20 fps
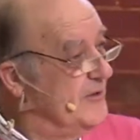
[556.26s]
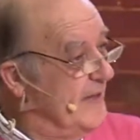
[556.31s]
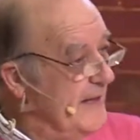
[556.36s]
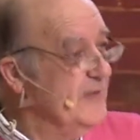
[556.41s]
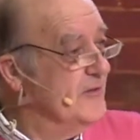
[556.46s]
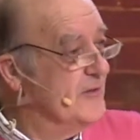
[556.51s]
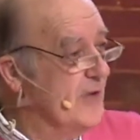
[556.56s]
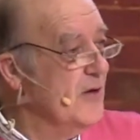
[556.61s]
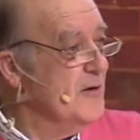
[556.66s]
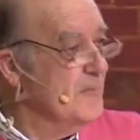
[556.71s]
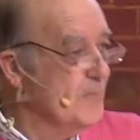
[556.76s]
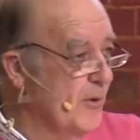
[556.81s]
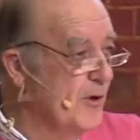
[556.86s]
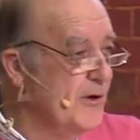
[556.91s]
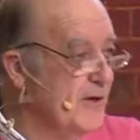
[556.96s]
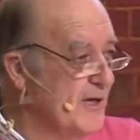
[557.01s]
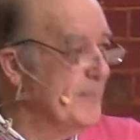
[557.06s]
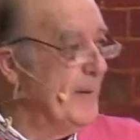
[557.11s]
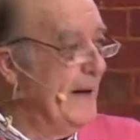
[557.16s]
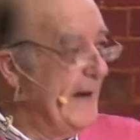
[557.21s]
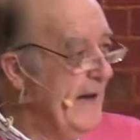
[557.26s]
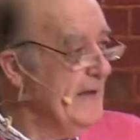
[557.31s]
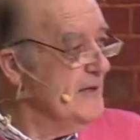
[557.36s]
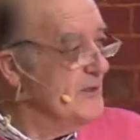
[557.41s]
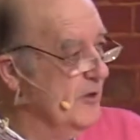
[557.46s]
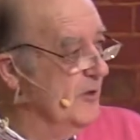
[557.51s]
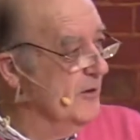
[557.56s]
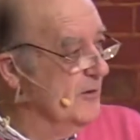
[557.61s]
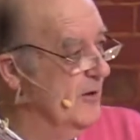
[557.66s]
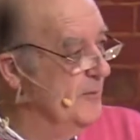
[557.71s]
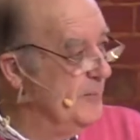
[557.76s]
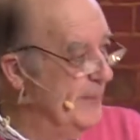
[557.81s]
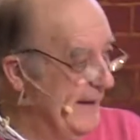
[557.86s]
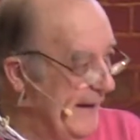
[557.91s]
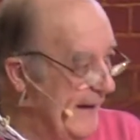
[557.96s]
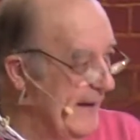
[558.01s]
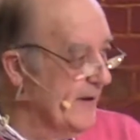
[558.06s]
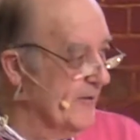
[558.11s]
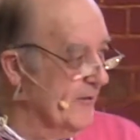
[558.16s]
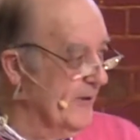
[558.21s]
says don't murder, but I tell you don't
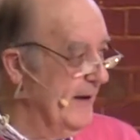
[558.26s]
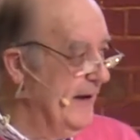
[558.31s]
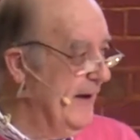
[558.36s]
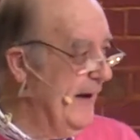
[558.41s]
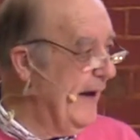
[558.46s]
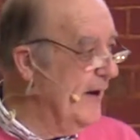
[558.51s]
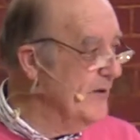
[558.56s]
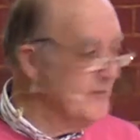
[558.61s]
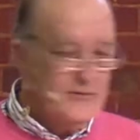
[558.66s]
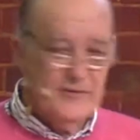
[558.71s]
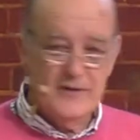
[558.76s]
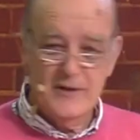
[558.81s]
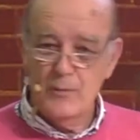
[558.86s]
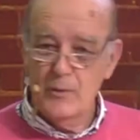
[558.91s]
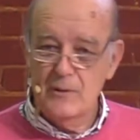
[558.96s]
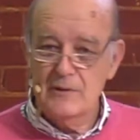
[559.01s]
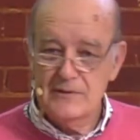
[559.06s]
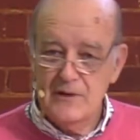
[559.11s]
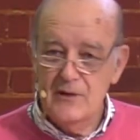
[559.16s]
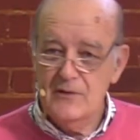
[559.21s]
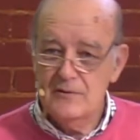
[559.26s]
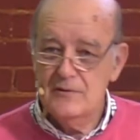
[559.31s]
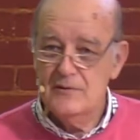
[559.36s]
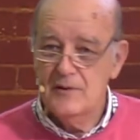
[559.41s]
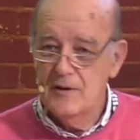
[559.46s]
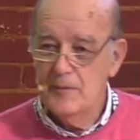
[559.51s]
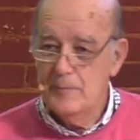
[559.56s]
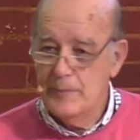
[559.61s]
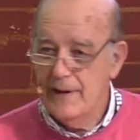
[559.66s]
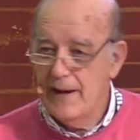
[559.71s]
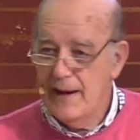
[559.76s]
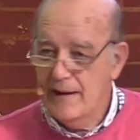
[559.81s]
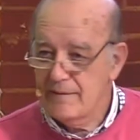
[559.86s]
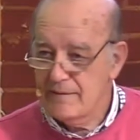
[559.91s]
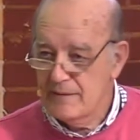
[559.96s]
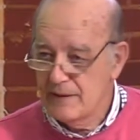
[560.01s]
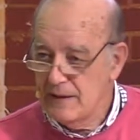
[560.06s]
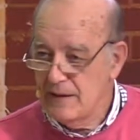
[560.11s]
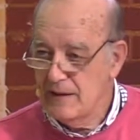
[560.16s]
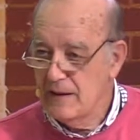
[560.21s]
be angry. And I used to think, well, don't be
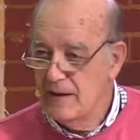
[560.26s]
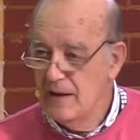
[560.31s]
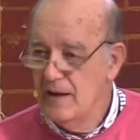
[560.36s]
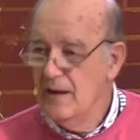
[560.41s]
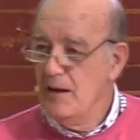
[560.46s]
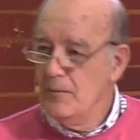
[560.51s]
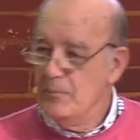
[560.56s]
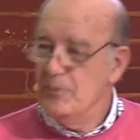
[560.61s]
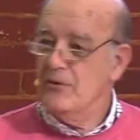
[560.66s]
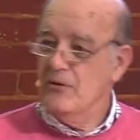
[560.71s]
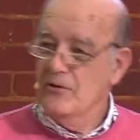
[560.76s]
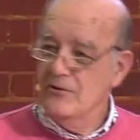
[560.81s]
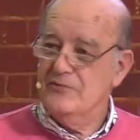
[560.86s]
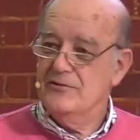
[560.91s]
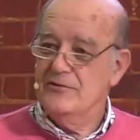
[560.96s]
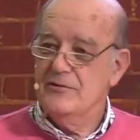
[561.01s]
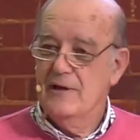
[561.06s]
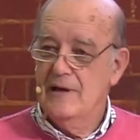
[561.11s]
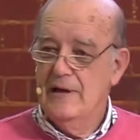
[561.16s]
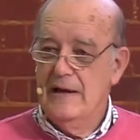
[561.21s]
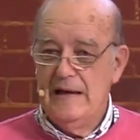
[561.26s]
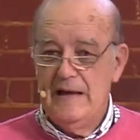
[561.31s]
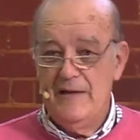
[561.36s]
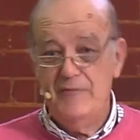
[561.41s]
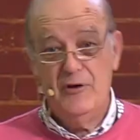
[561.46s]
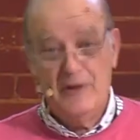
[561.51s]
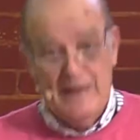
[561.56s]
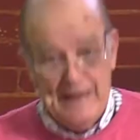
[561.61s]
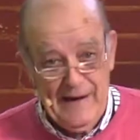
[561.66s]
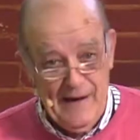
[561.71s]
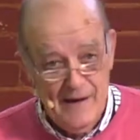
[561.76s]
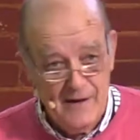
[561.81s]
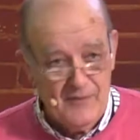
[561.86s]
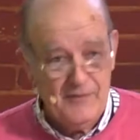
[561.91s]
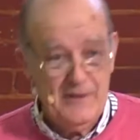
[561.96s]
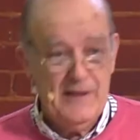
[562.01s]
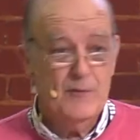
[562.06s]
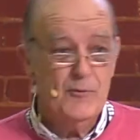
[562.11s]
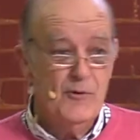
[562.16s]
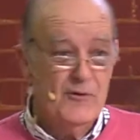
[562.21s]
angry, because if you get
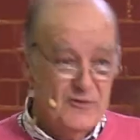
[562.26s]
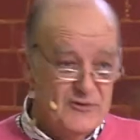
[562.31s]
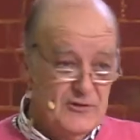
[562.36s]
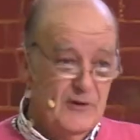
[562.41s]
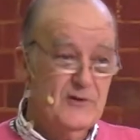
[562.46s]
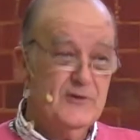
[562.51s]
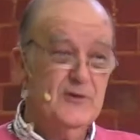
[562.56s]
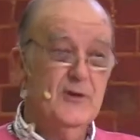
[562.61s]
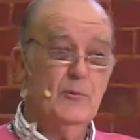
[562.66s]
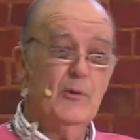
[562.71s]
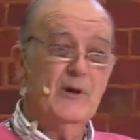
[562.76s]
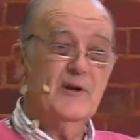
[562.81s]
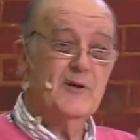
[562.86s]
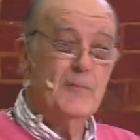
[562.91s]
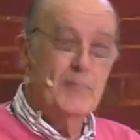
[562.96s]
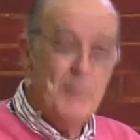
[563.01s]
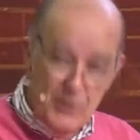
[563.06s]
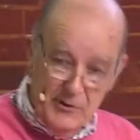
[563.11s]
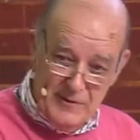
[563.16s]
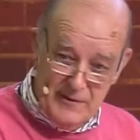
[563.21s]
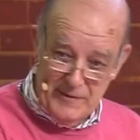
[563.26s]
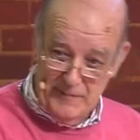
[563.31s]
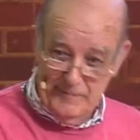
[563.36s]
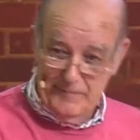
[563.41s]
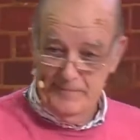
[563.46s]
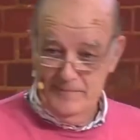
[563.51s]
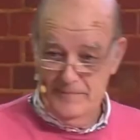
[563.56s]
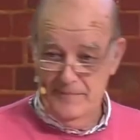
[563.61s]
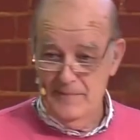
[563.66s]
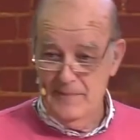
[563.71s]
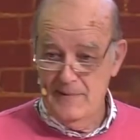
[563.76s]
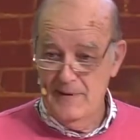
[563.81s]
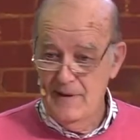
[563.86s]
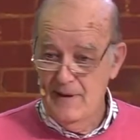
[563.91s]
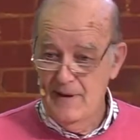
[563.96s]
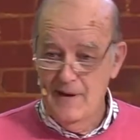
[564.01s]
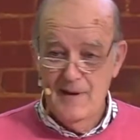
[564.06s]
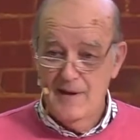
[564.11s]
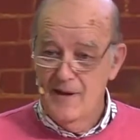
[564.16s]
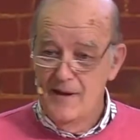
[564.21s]
angry, it will result in wanting to murder them.
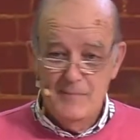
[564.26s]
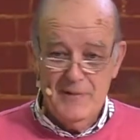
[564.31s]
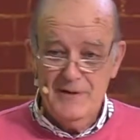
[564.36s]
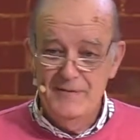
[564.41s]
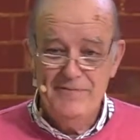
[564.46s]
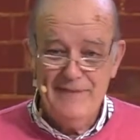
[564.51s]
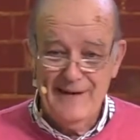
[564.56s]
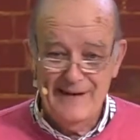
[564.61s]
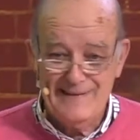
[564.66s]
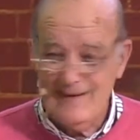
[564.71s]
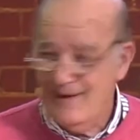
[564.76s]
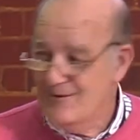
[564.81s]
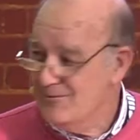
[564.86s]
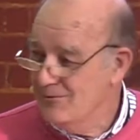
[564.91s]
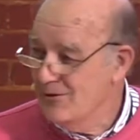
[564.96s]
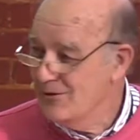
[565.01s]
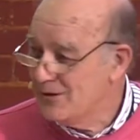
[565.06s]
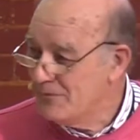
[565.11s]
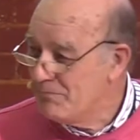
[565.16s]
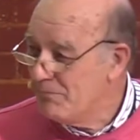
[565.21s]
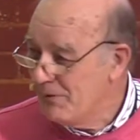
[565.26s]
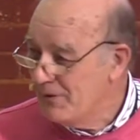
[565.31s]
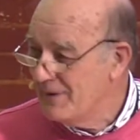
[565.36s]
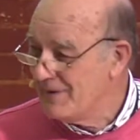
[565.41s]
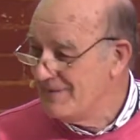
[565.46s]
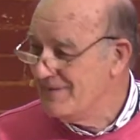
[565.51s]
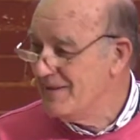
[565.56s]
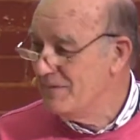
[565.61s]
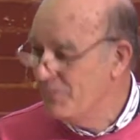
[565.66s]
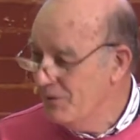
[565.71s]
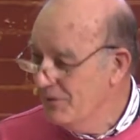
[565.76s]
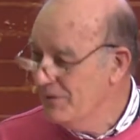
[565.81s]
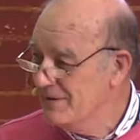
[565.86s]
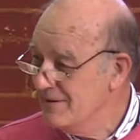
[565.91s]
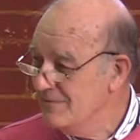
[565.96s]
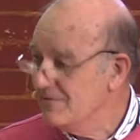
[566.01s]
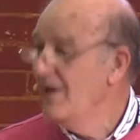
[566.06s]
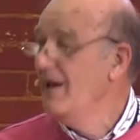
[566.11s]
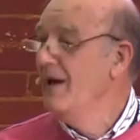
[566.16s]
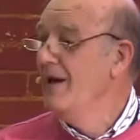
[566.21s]
But in fact, that's not the point. The point
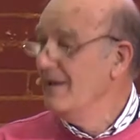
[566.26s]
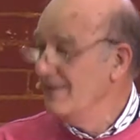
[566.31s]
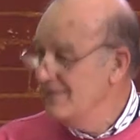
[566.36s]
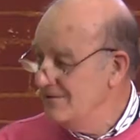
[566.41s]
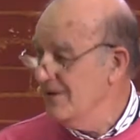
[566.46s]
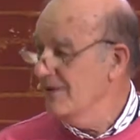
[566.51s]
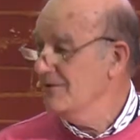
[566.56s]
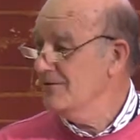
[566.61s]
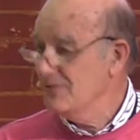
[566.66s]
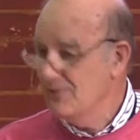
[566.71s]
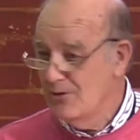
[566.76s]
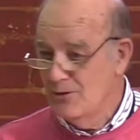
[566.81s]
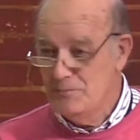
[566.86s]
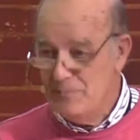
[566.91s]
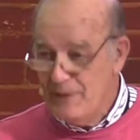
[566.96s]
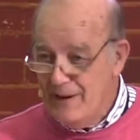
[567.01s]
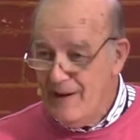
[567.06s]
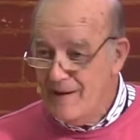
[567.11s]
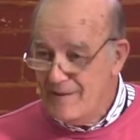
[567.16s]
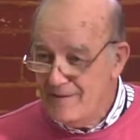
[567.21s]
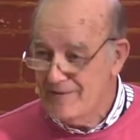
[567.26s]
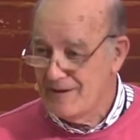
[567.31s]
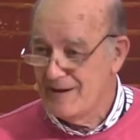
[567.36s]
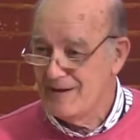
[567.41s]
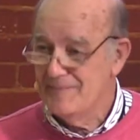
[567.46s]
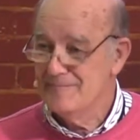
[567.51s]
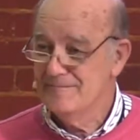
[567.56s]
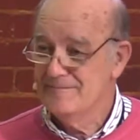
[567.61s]
is just don't be angry.